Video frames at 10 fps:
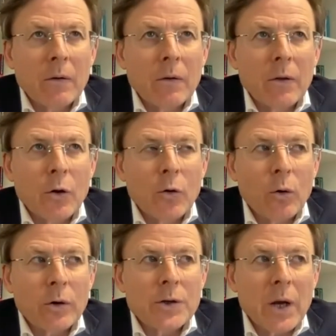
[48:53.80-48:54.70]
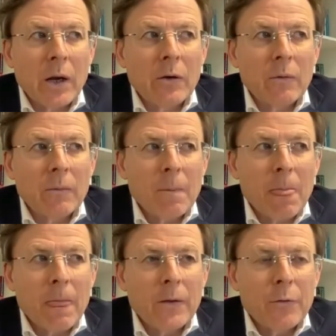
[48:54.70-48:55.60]
the court said
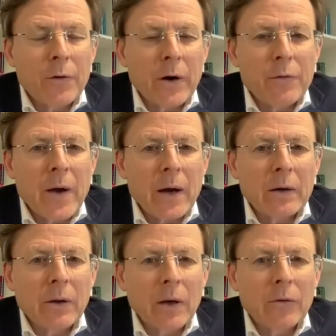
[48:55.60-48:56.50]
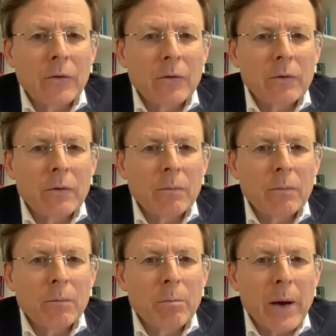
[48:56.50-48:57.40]
the very fact that
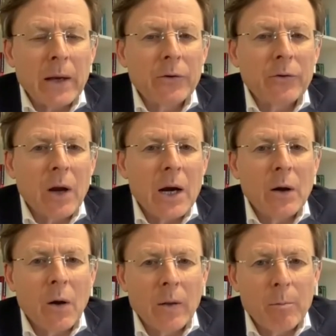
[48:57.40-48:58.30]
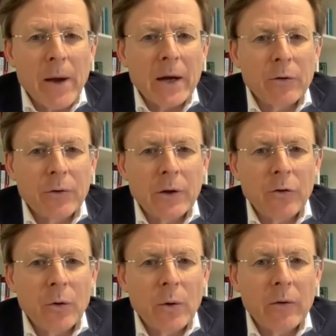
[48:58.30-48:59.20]
Palestine, on the back of this
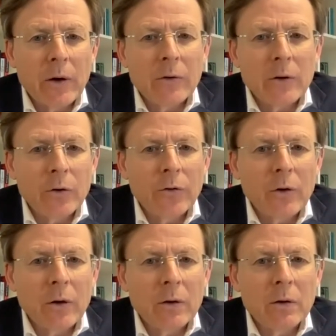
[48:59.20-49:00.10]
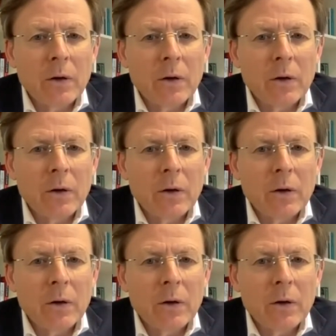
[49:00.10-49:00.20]
UN resolution,